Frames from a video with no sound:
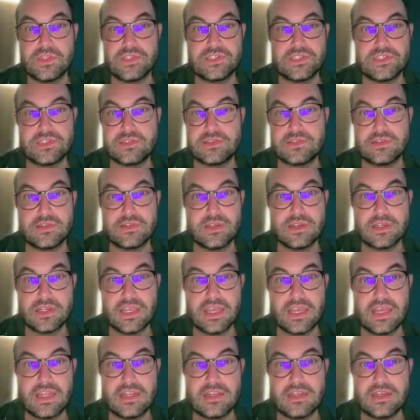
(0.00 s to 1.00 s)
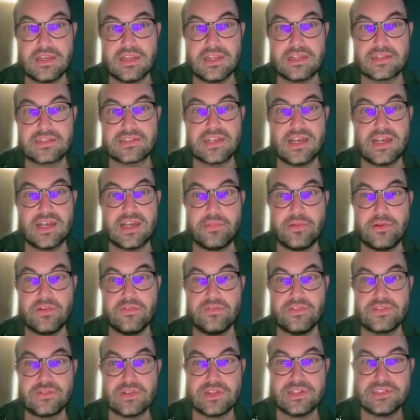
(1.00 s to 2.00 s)
is, again, an example of
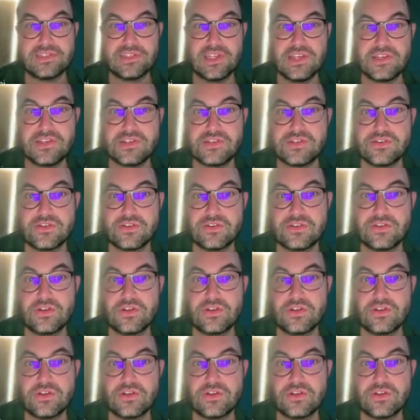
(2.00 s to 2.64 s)
visualization